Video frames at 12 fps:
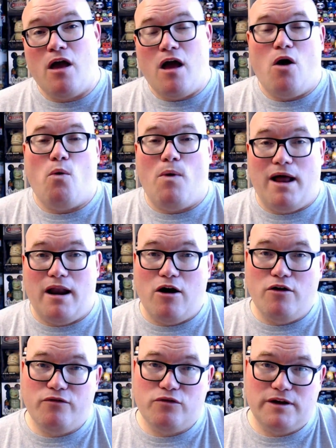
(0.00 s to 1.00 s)
While
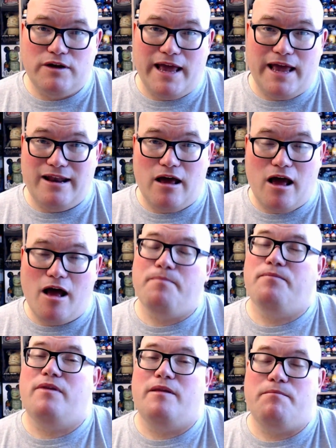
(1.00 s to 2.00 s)
over in um,
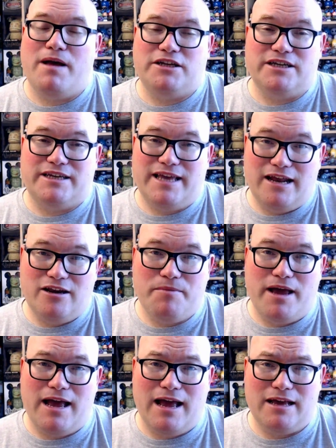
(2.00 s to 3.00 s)
Magic Kingdom, it
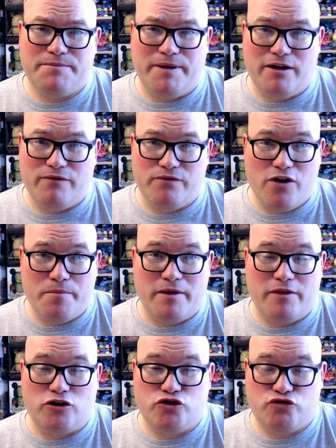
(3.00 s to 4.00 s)
has been confirmed that the
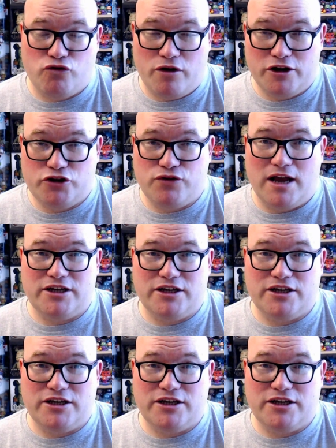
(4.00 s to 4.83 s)
Tron attraction is